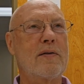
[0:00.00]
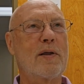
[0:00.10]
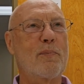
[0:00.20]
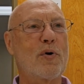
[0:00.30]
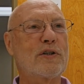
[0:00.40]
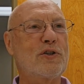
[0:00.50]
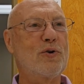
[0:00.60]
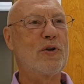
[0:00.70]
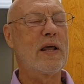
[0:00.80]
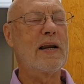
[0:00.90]
the person who
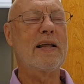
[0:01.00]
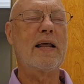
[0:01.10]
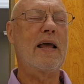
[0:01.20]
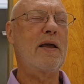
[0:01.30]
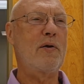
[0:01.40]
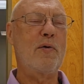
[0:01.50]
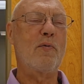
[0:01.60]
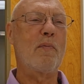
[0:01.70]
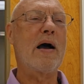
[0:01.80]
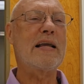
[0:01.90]
did it, he
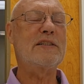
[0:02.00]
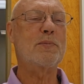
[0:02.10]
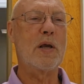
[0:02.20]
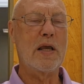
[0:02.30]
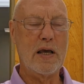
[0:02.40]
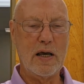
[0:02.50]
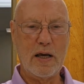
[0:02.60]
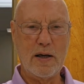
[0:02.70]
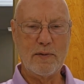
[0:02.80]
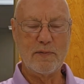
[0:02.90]
reminds me
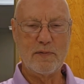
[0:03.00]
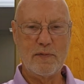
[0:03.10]
of